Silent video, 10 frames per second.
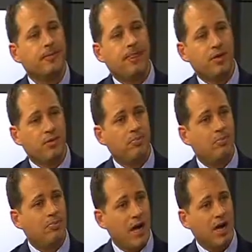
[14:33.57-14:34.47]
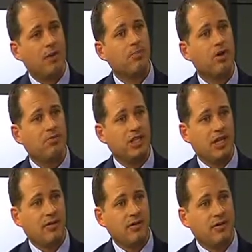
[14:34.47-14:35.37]
do pocket probing
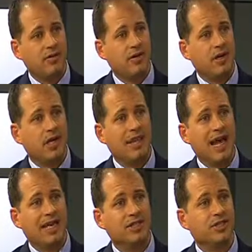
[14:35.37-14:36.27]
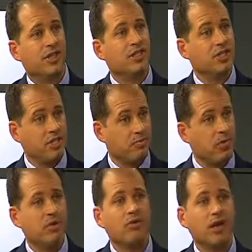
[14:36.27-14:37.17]
depth, and that is uh, six
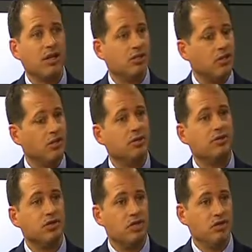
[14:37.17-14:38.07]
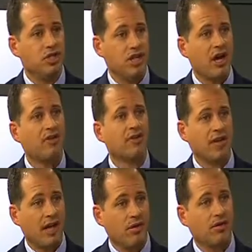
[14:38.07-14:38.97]
points around the tooth to check the
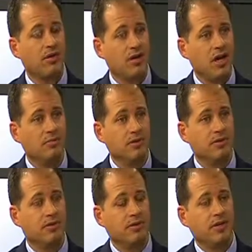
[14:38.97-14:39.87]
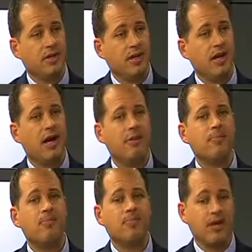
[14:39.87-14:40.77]
health of the gums. Um,
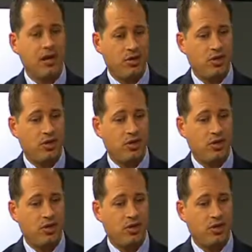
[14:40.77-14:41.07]
and